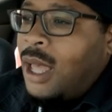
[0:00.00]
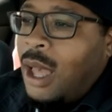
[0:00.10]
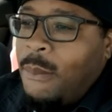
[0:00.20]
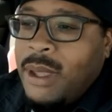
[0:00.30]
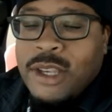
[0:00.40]

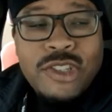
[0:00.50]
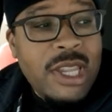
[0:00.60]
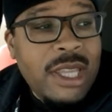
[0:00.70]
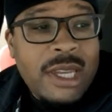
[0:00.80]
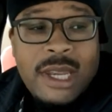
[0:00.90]
I've been
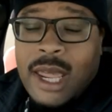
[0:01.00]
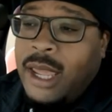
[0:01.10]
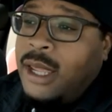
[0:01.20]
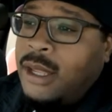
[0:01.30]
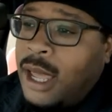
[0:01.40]
chinky
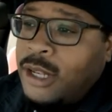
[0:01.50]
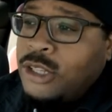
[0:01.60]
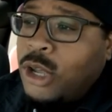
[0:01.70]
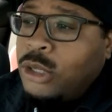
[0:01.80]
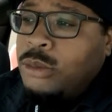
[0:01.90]
today. I
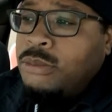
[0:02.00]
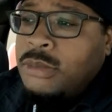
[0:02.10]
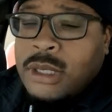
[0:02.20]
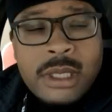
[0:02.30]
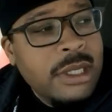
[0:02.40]
told them
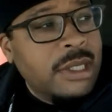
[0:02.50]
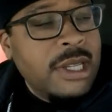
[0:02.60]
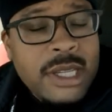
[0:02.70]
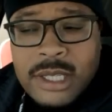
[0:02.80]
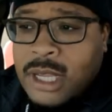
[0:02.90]

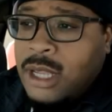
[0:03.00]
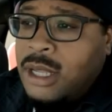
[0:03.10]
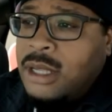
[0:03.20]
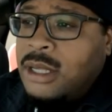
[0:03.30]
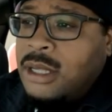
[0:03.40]
since
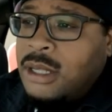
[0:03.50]
uh,